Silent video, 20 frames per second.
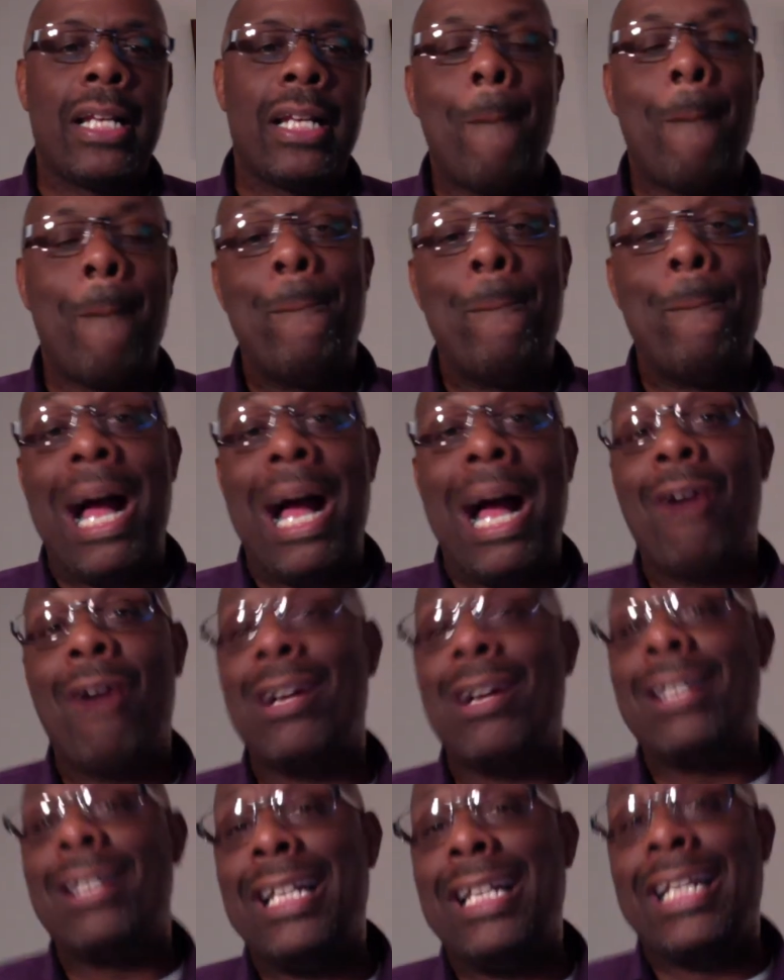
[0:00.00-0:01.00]
a
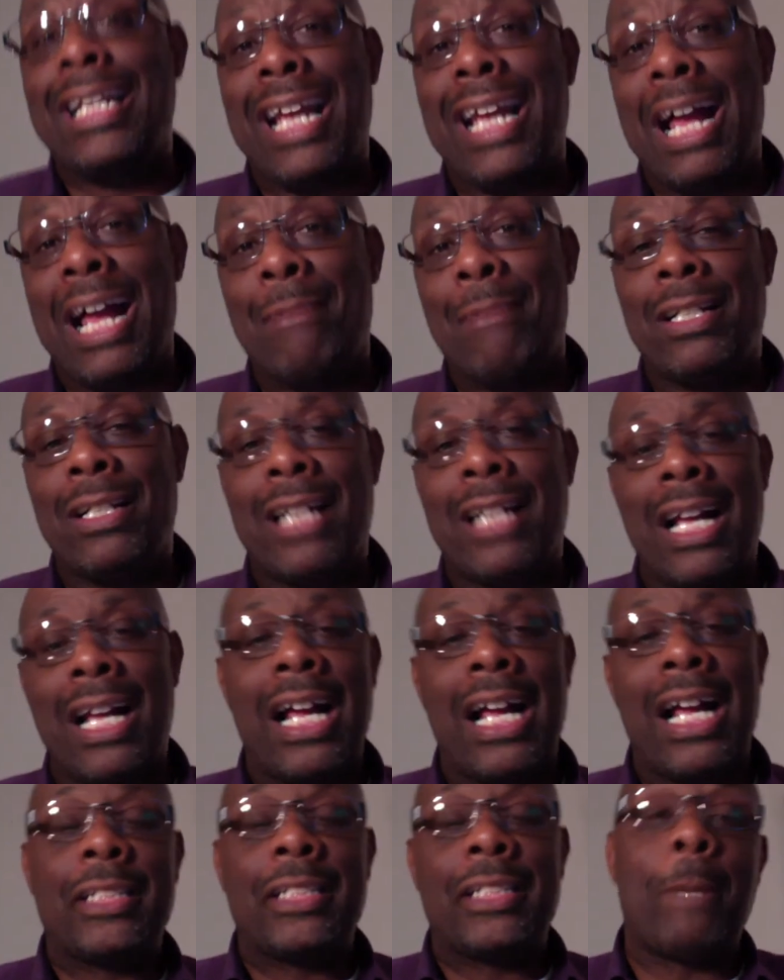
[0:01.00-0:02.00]
balcony cabin, guys.